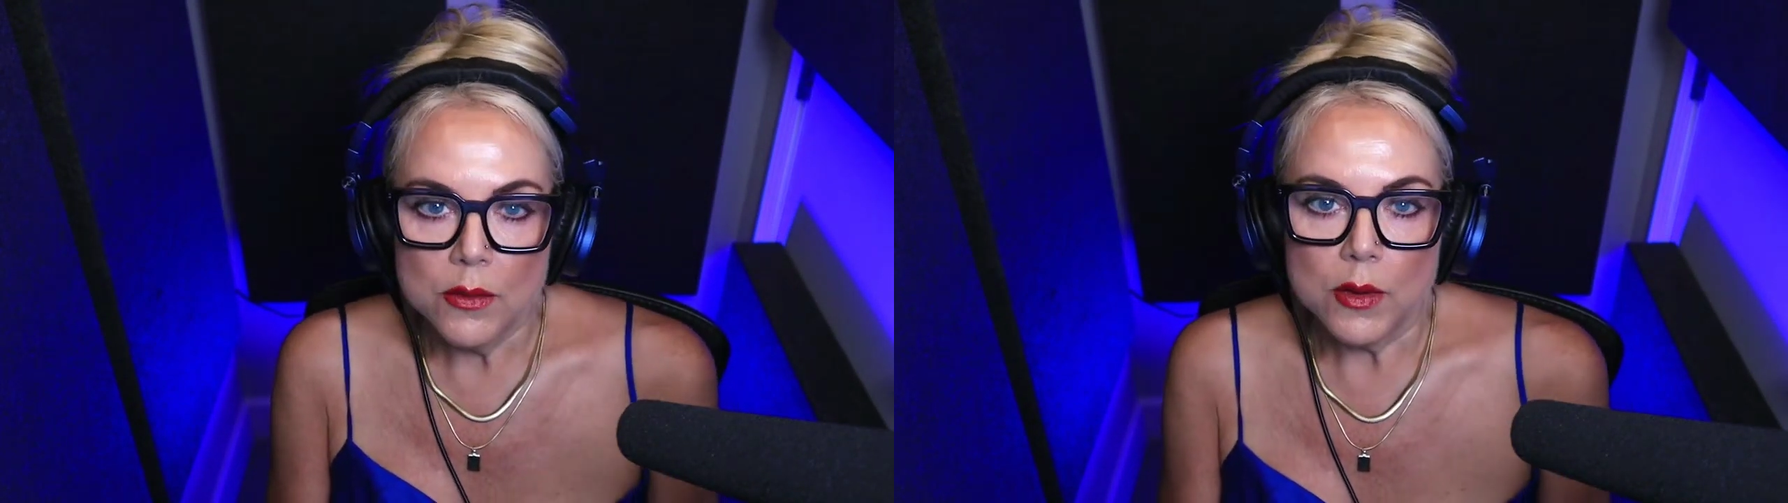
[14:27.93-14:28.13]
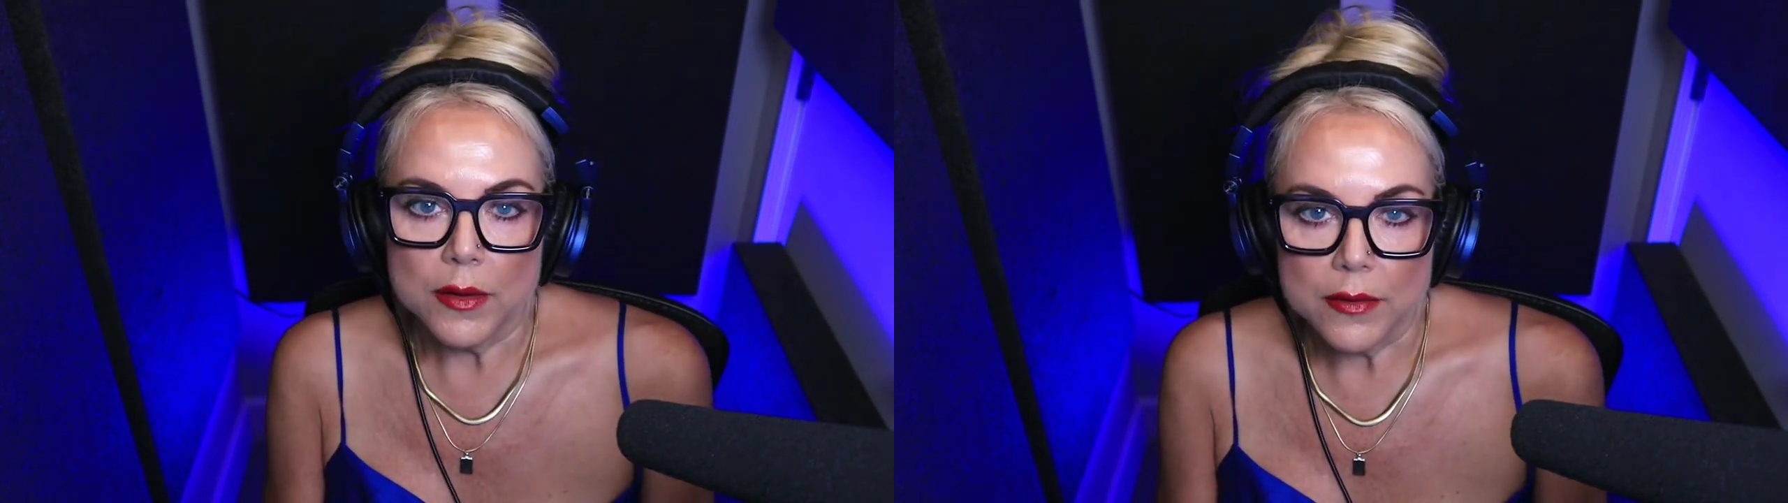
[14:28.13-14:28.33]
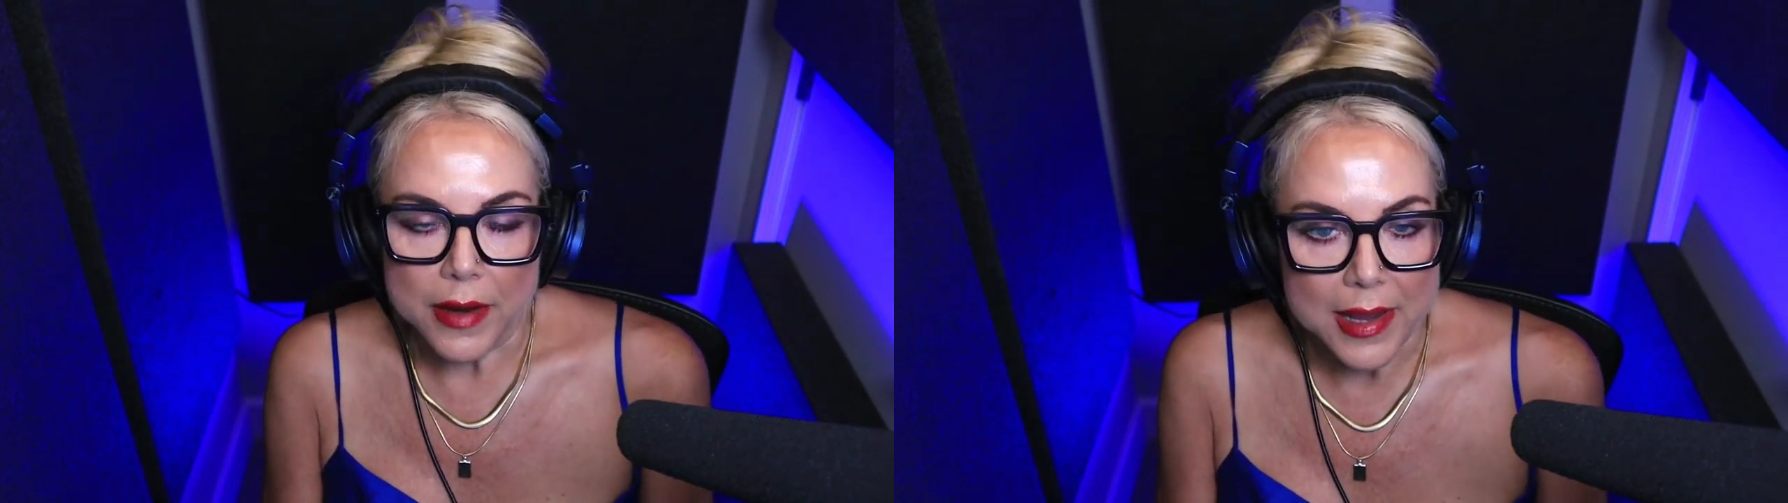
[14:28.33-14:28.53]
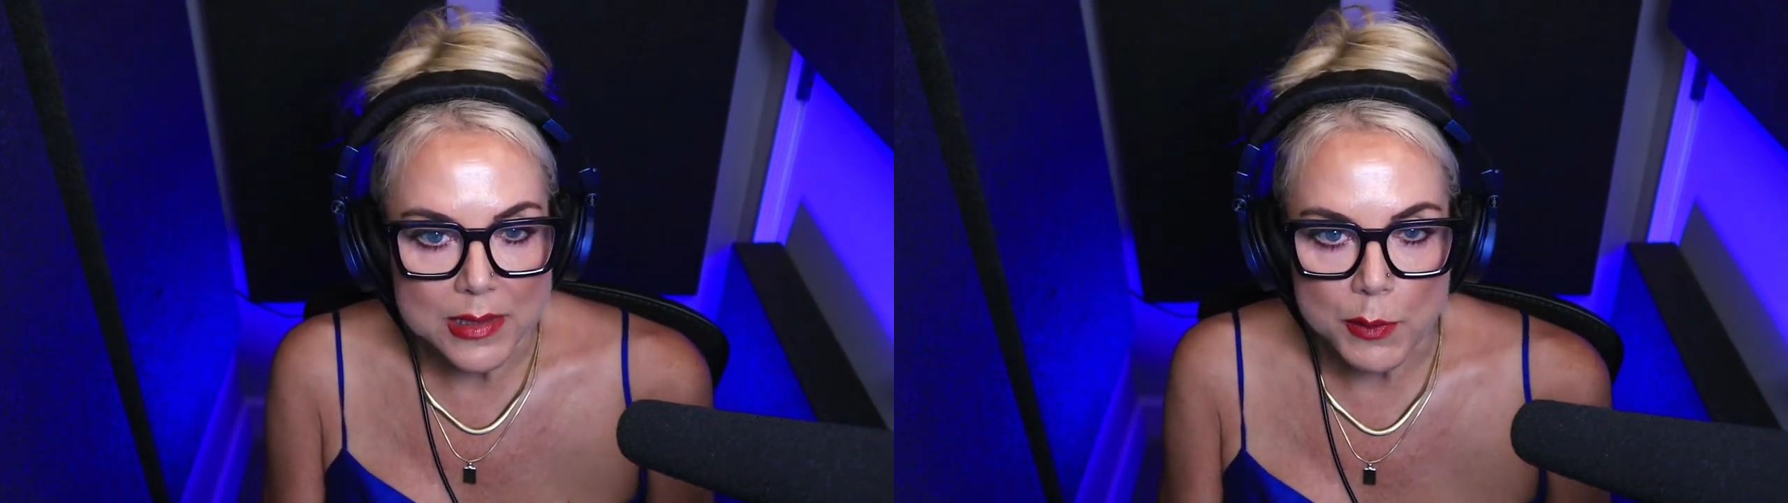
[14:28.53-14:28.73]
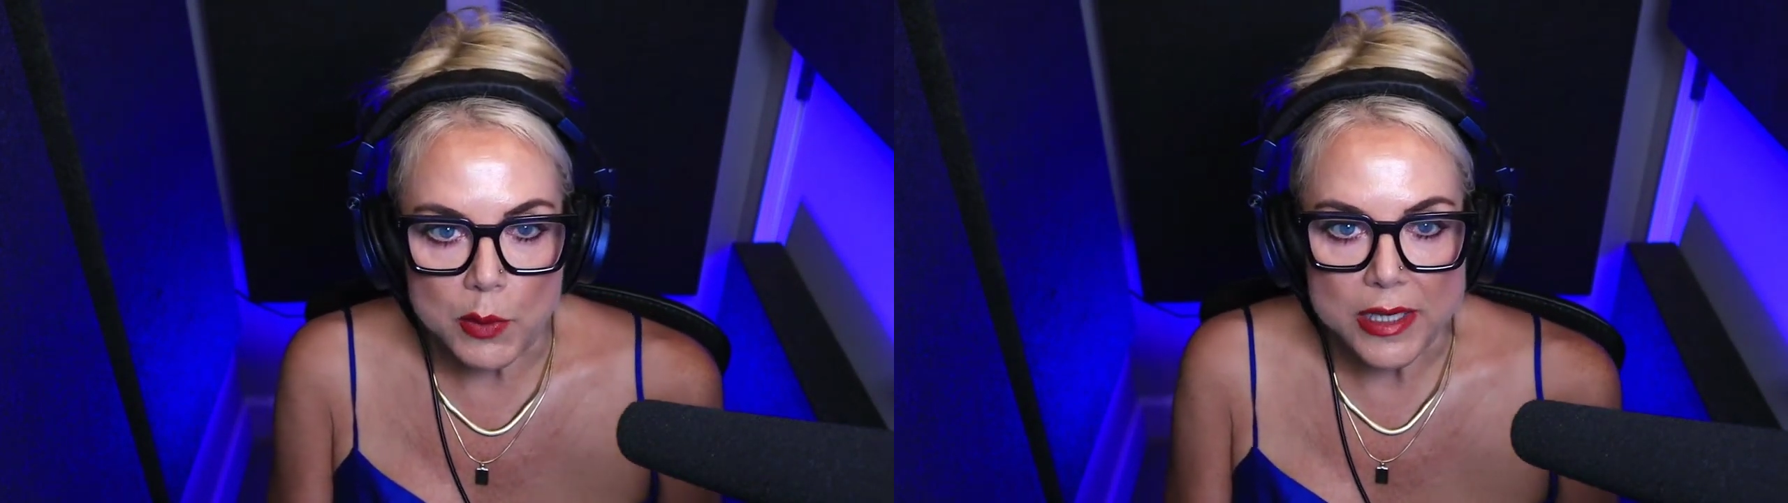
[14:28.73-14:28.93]
what are their
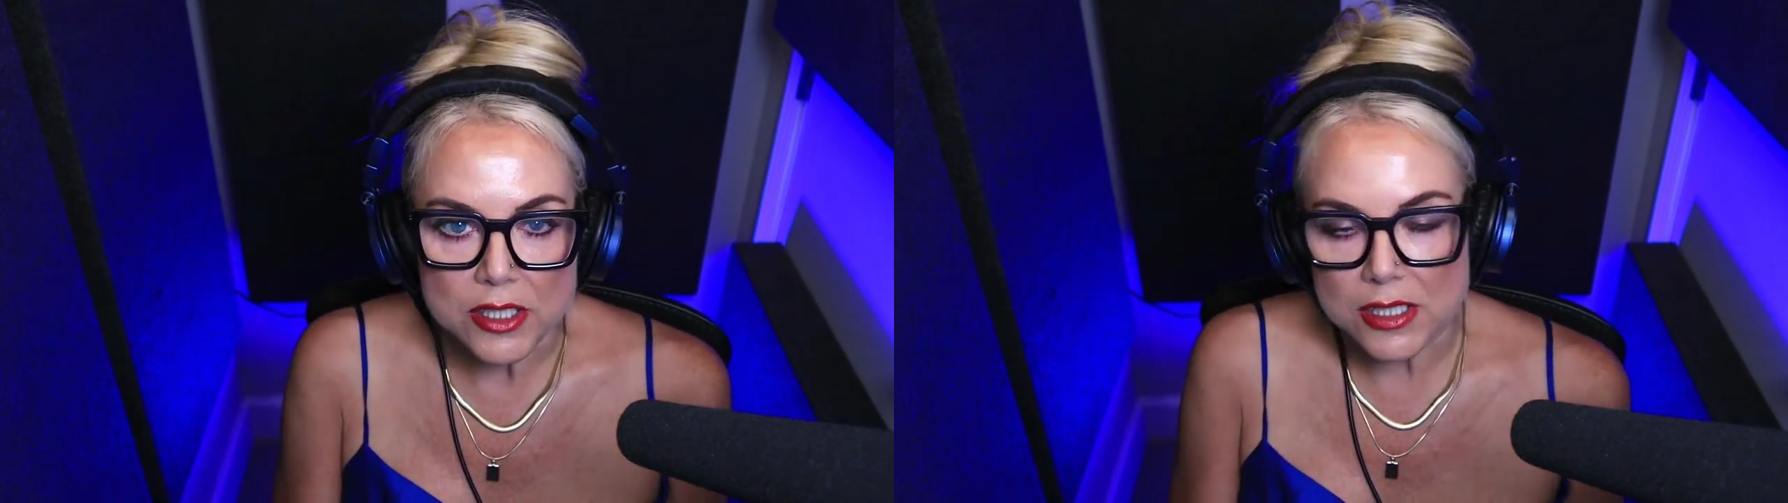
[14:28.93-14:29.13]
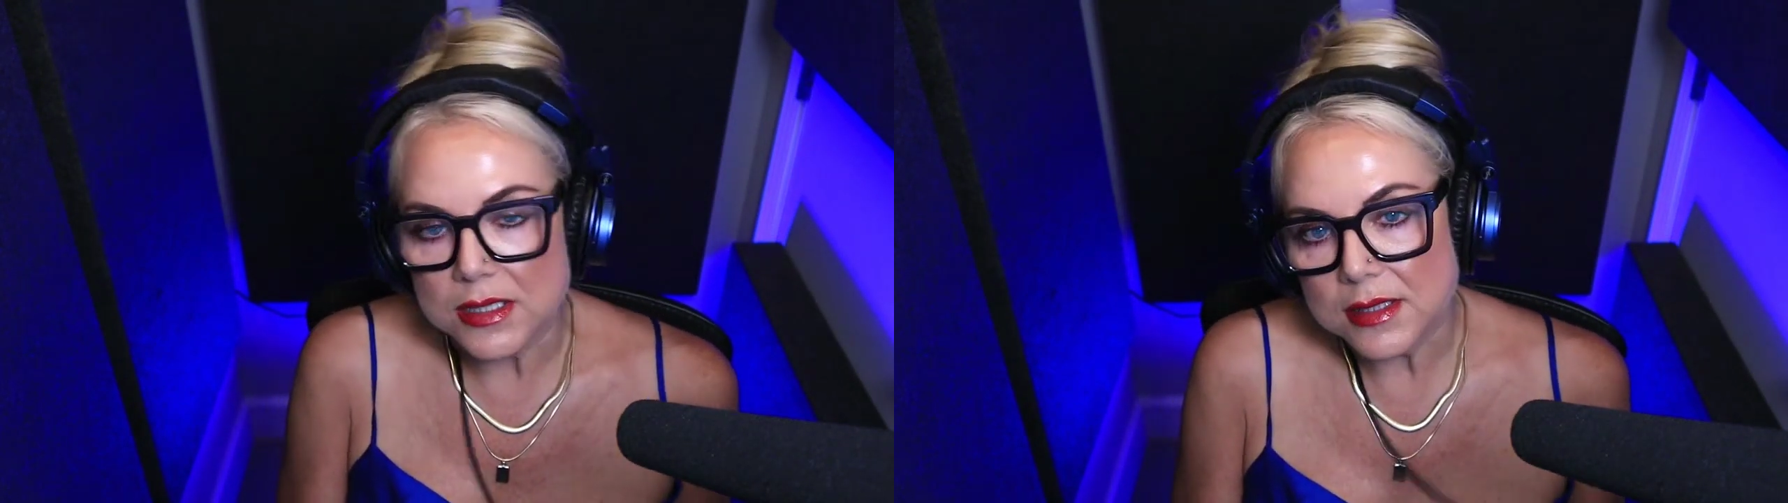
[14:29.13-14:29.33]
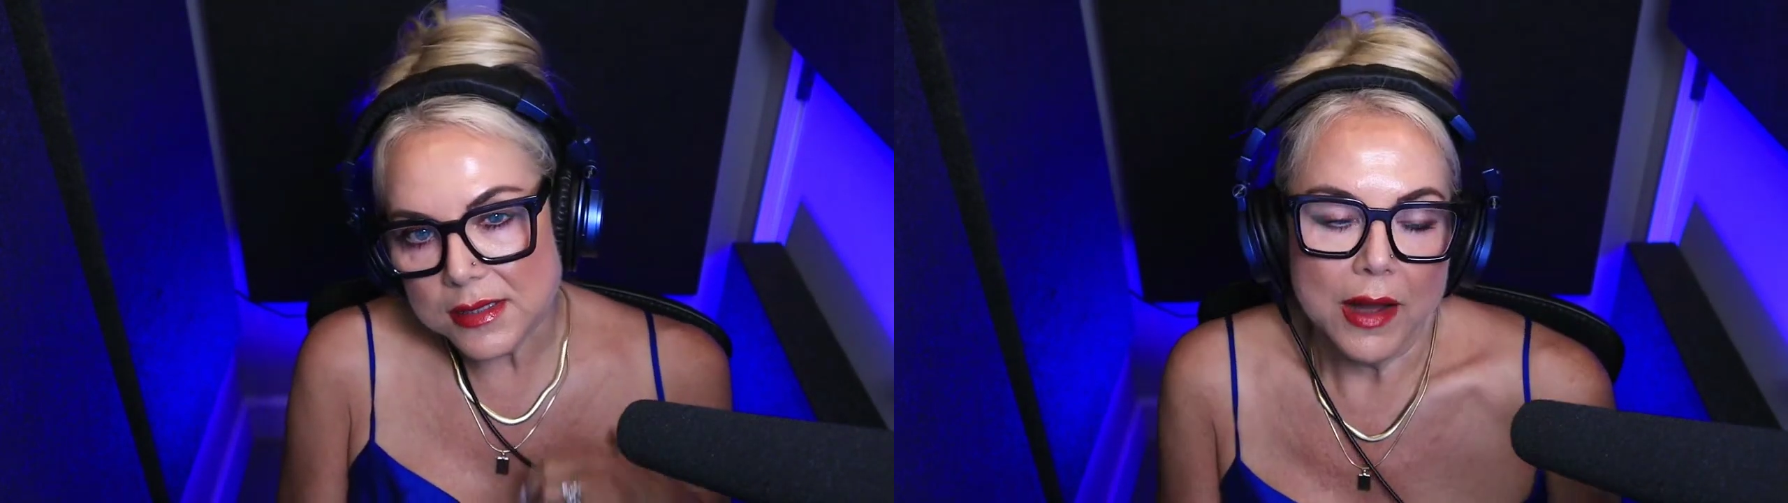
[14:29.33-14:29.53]
aspirations.